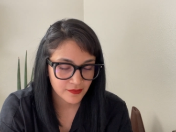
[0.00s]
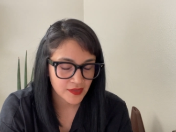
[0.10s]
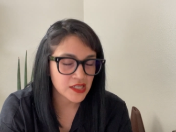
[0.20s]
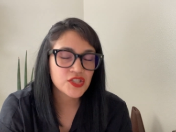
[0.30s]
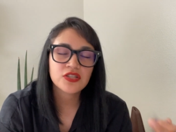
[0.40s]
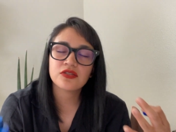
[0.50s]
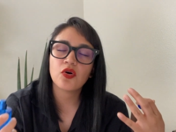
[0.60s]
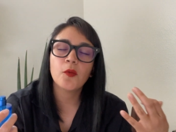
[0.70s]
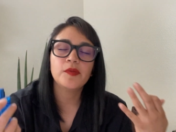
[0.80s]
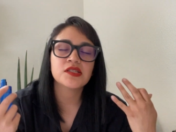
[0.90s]
It just
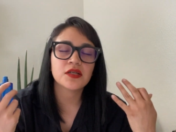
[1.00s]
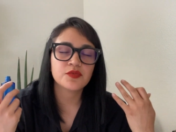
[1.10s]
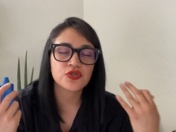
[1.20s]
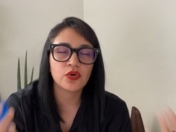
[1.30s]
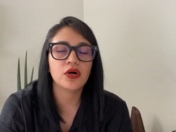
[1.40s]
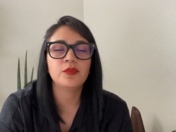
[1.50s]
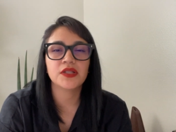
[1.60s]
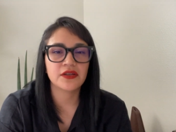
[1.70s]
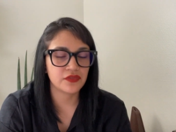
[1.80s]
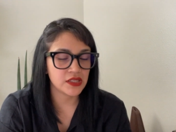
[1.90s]
opens up, so
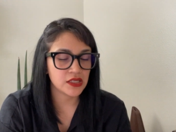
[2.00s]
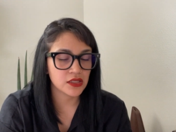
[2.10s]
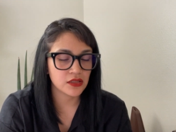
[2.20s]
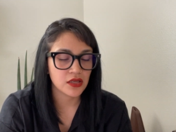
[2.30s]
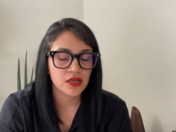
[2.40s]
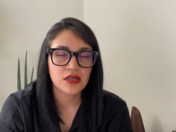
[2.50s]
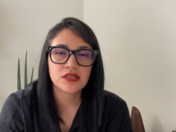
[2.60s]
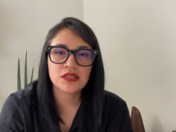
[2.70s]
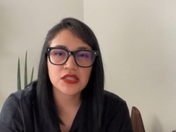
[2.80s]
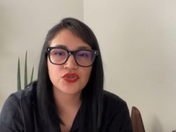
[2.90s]
uplifting,
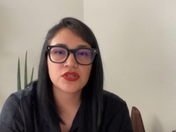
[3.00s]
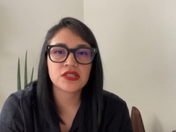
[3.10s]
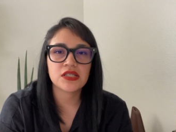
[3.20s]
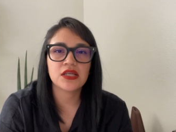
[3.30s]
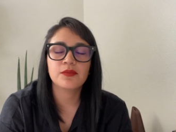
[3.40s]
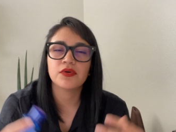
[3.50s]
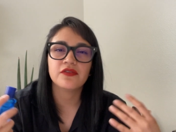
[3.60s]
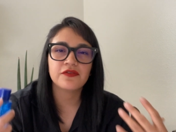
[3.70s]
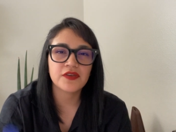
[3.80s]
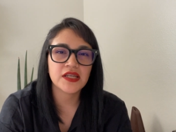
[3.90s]
citrusy
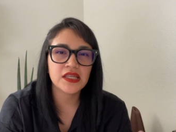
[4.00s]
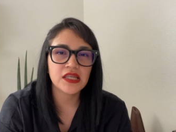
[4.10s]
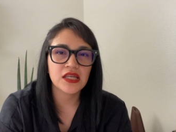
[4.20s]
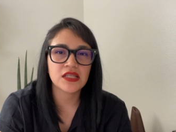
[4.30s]
but figgy.